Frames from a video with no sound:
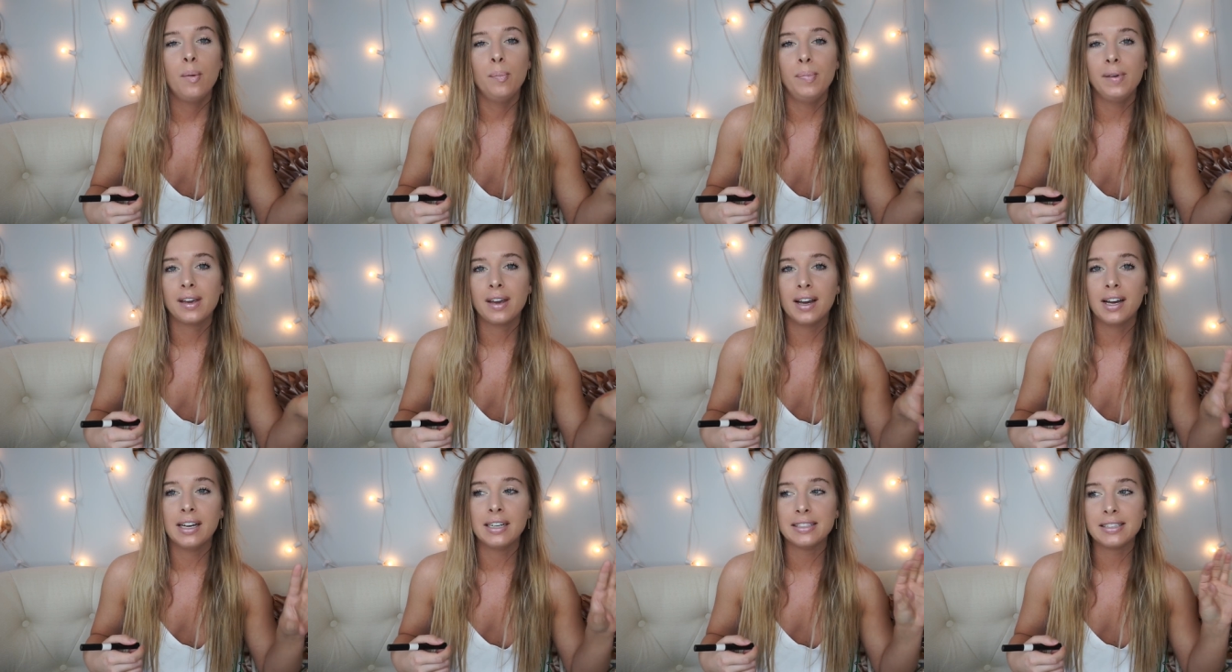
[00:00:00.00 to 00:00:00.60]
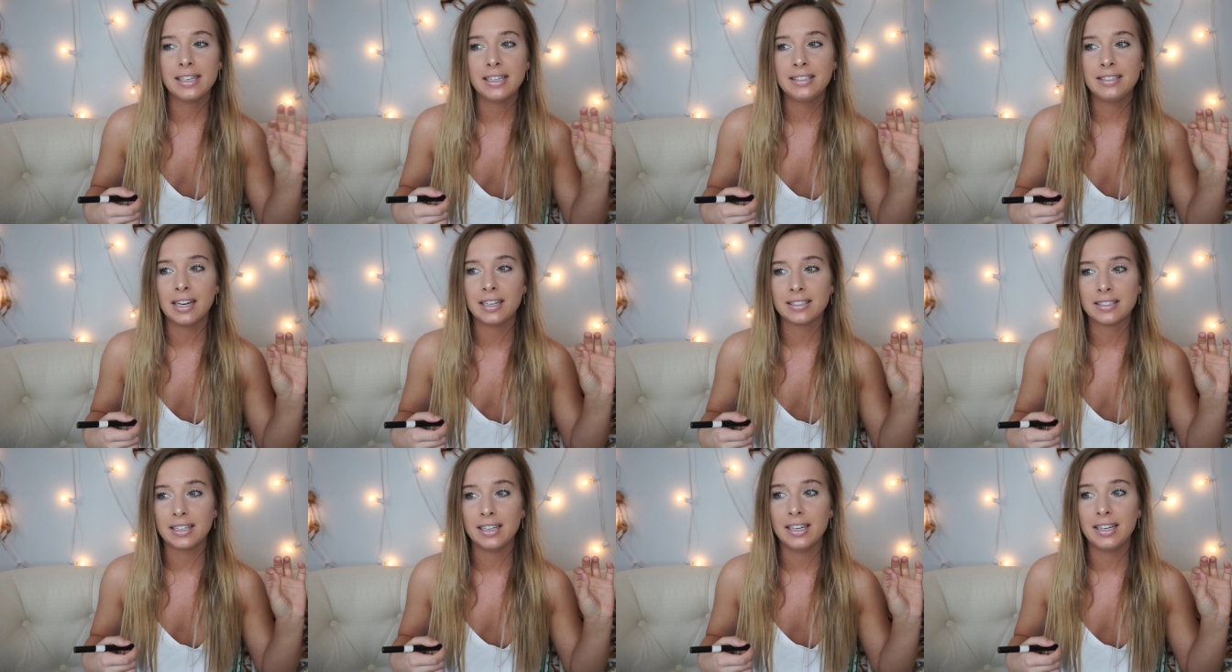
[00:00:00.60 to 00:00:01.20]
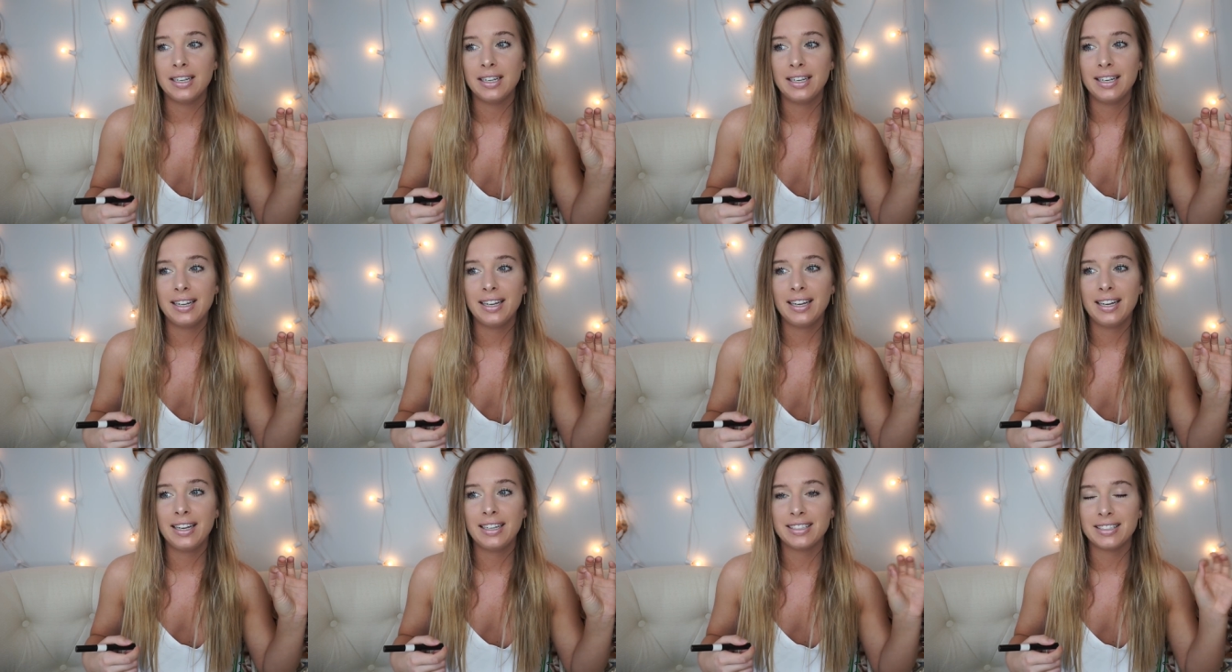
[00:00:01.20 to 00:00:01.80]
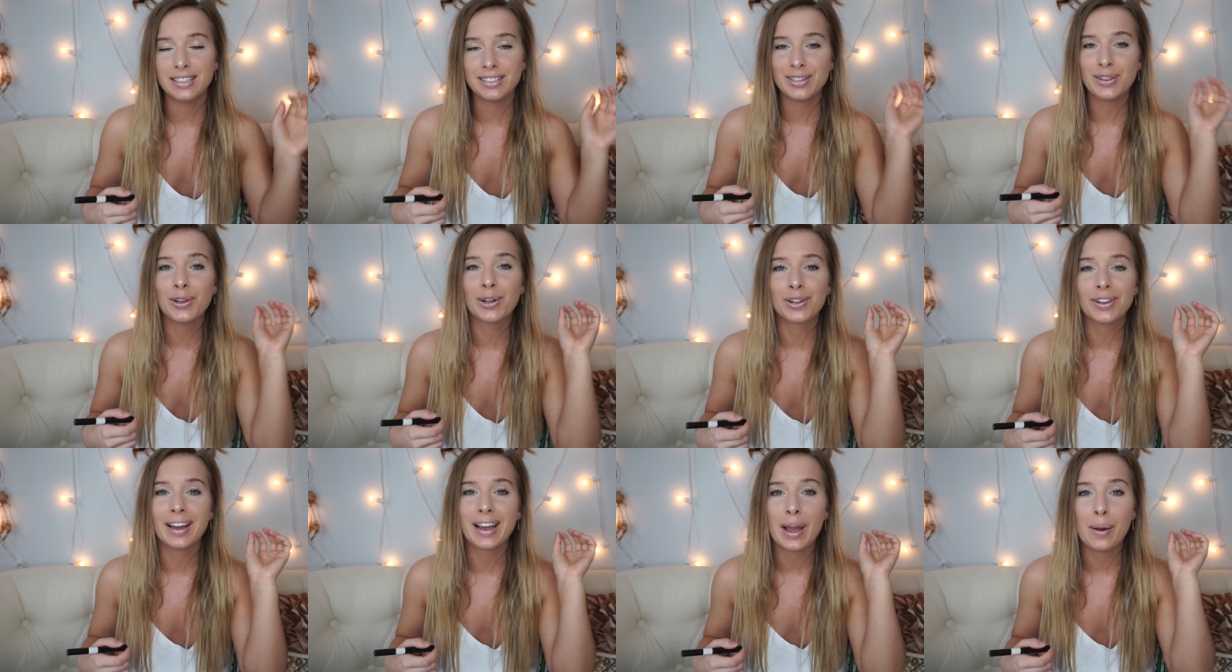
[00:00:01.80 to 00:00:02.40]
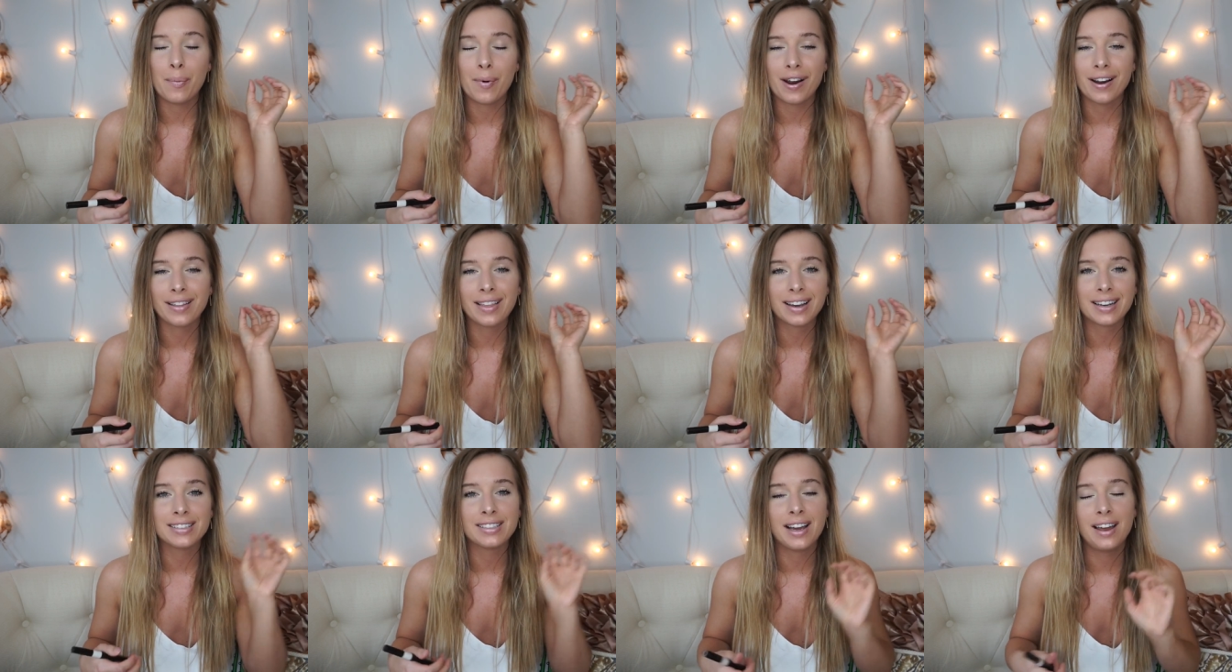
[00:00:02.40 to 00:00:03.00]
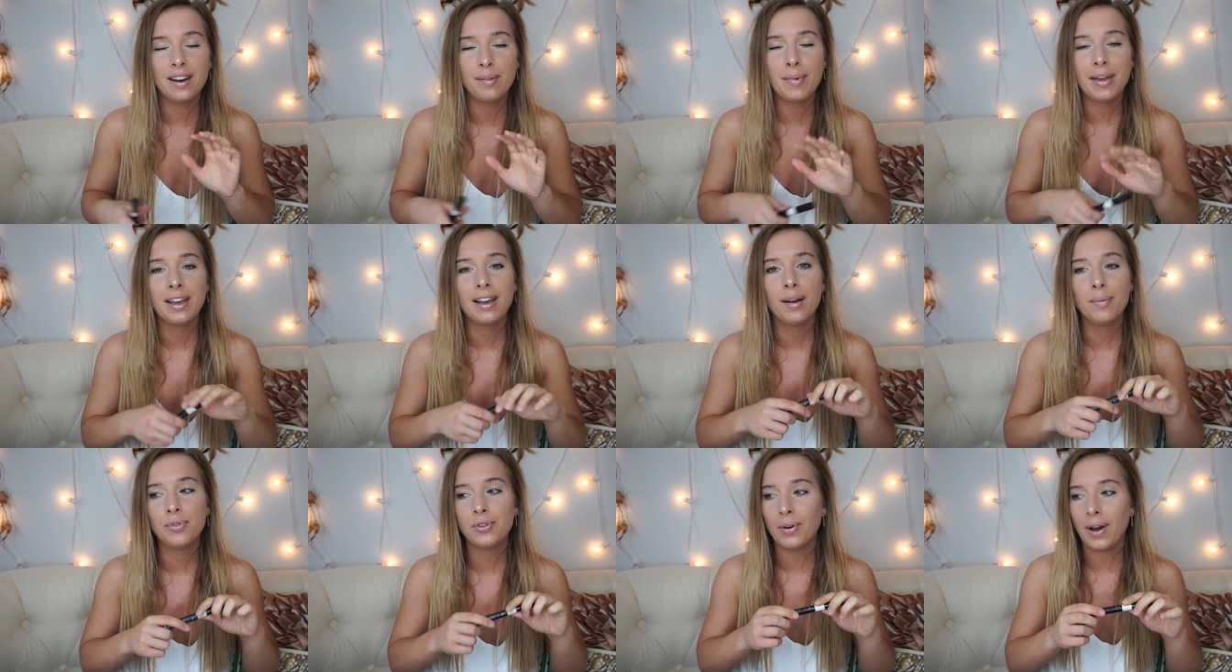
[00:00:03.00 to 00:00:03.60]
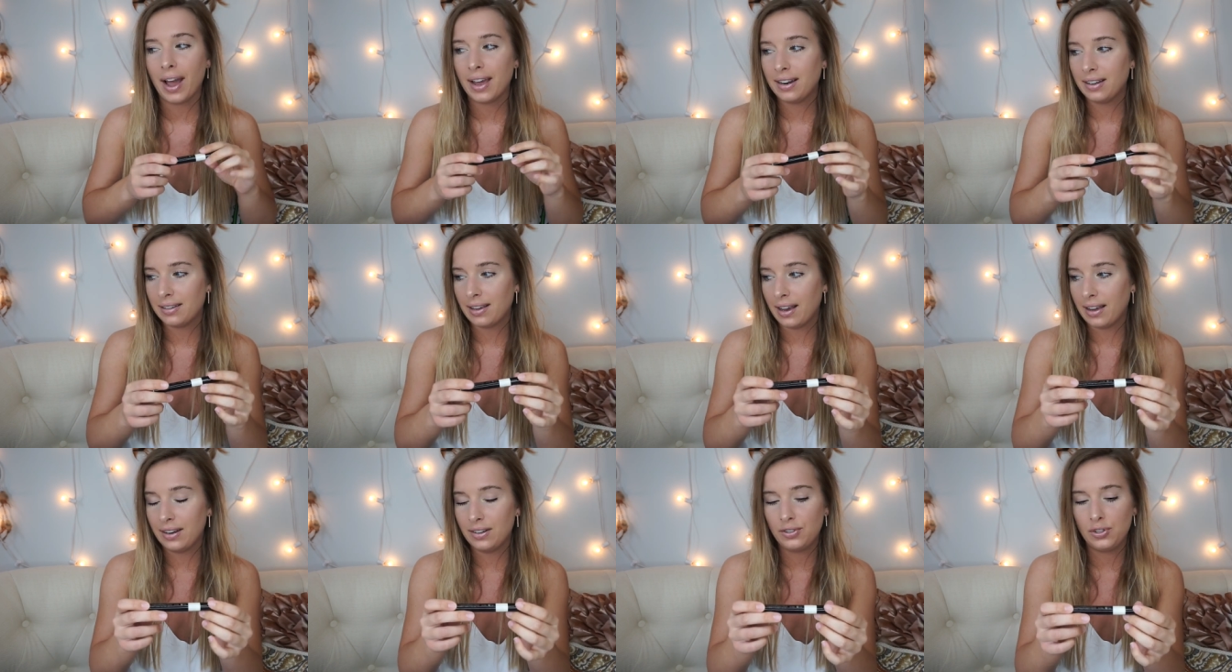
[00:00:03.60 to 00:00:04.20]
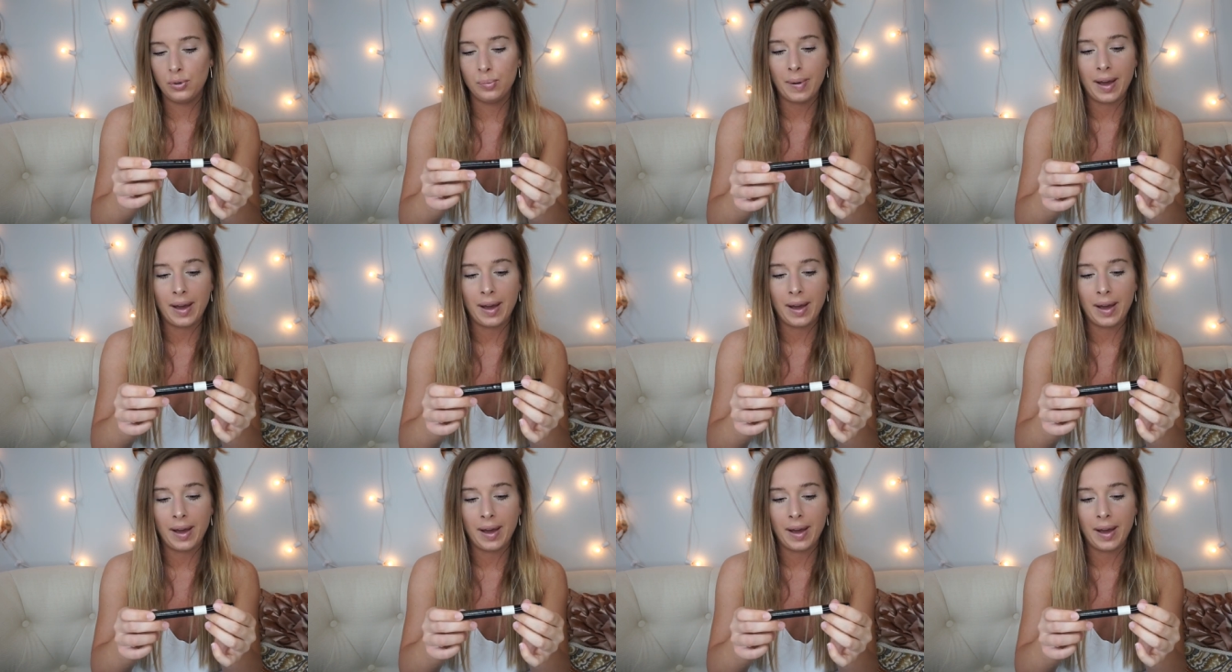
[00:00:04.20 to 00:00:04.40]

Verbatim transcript: because it doesn't it doesn't look like I'm wearing like a ton of makeup so I decided to